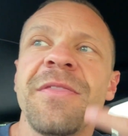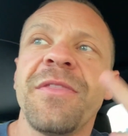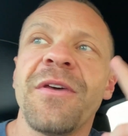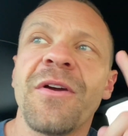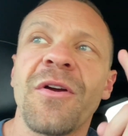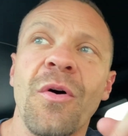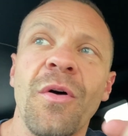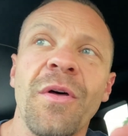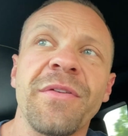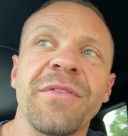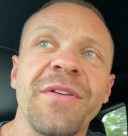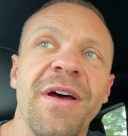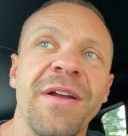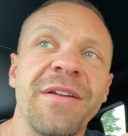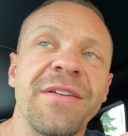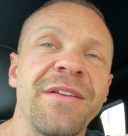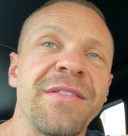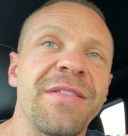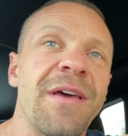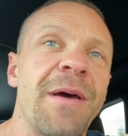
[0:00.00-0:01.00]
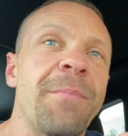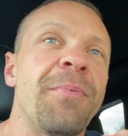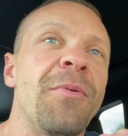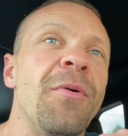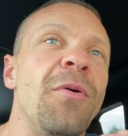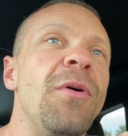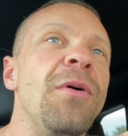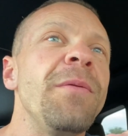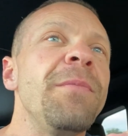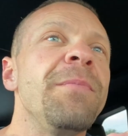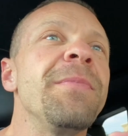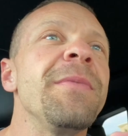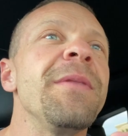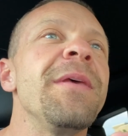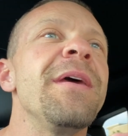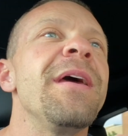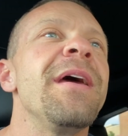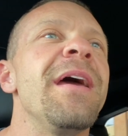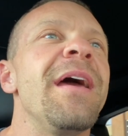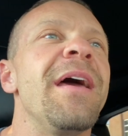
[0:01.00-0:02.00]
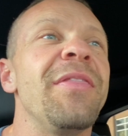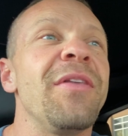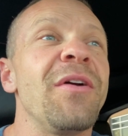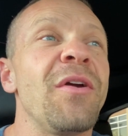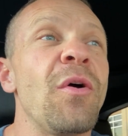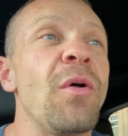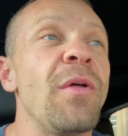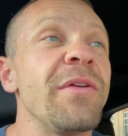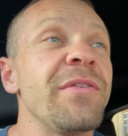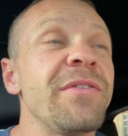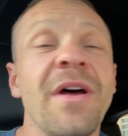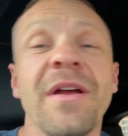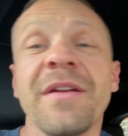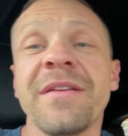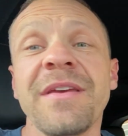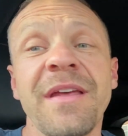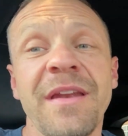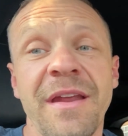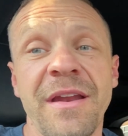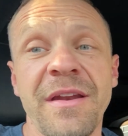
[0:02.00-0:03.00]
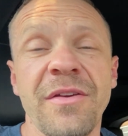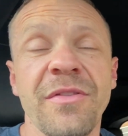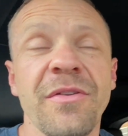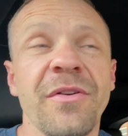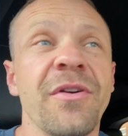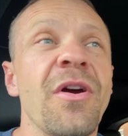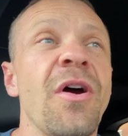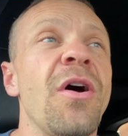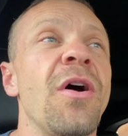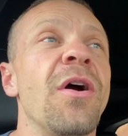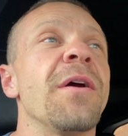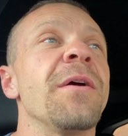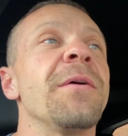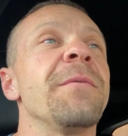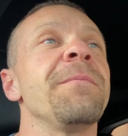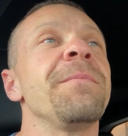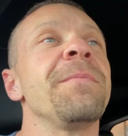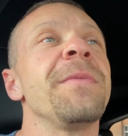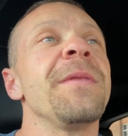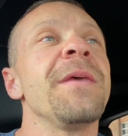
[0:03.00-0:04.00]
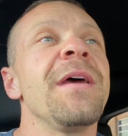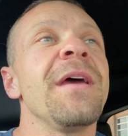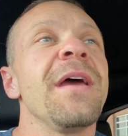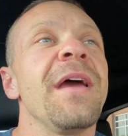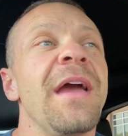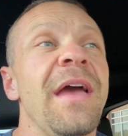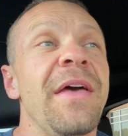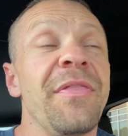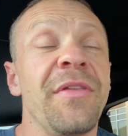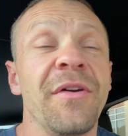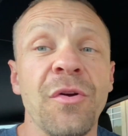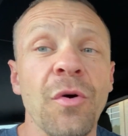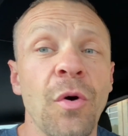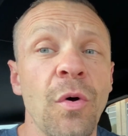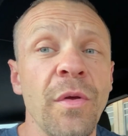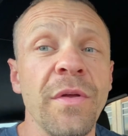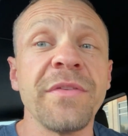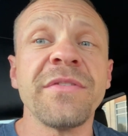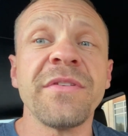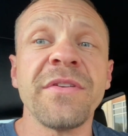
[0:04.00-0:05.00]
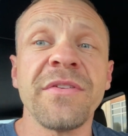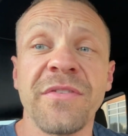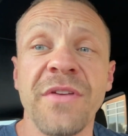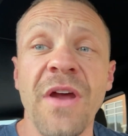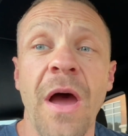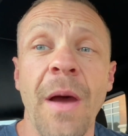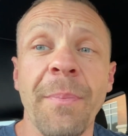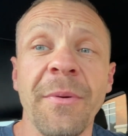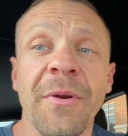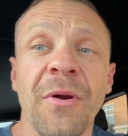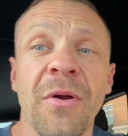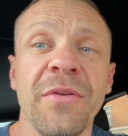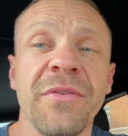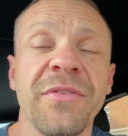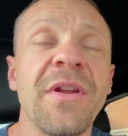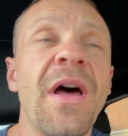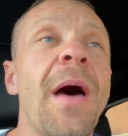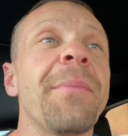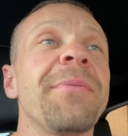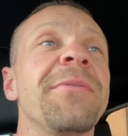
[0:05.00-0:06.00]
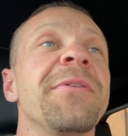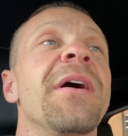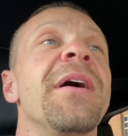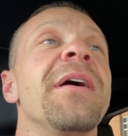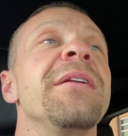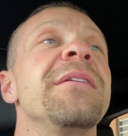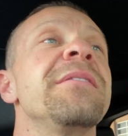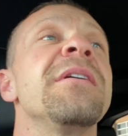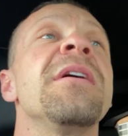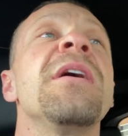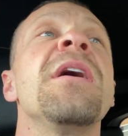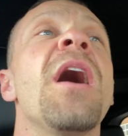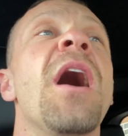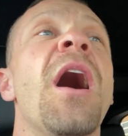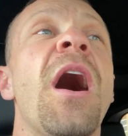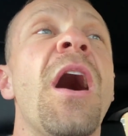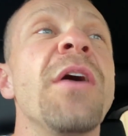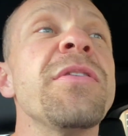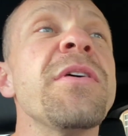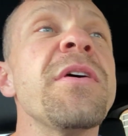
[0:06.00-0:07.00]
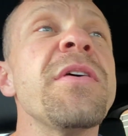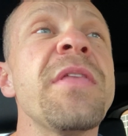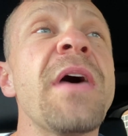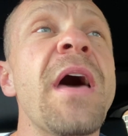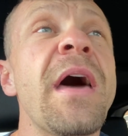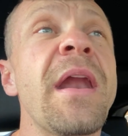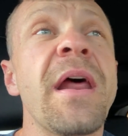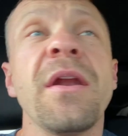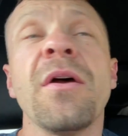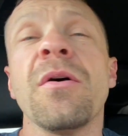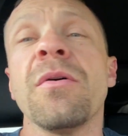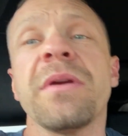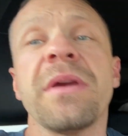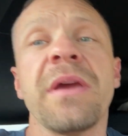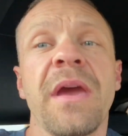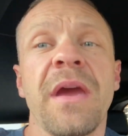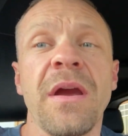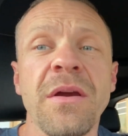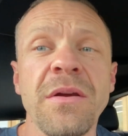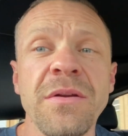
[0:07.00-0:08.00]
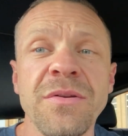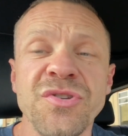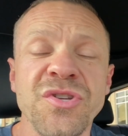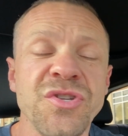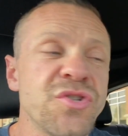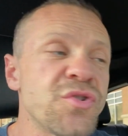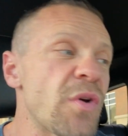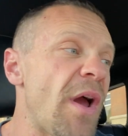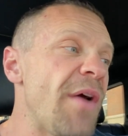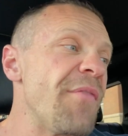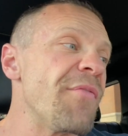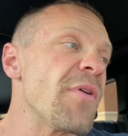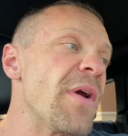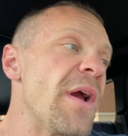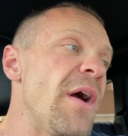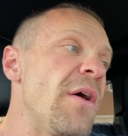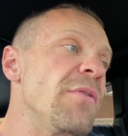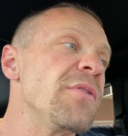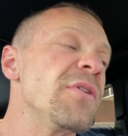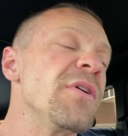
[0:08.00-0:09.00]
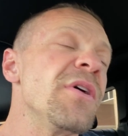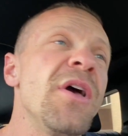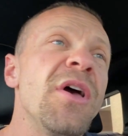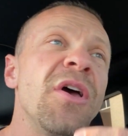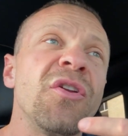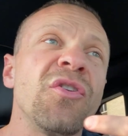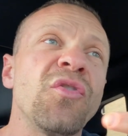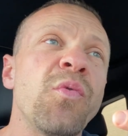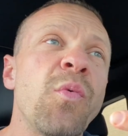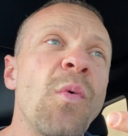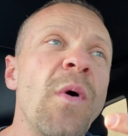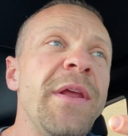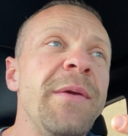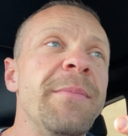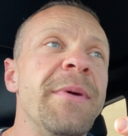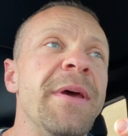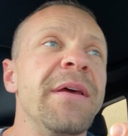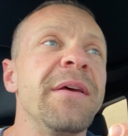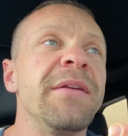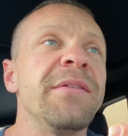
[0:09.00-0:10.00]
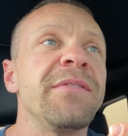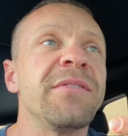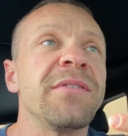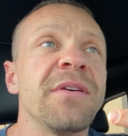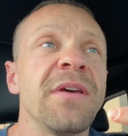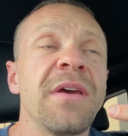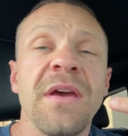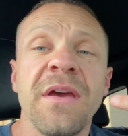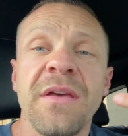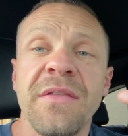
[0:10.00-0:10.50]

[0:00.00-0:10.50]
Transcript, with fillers: The goal is not to hit that pole. And the goal is not to hit any other car. And the goal is to stop at all stop signs. Other than that, I don't care. Just drive around twenty minutes.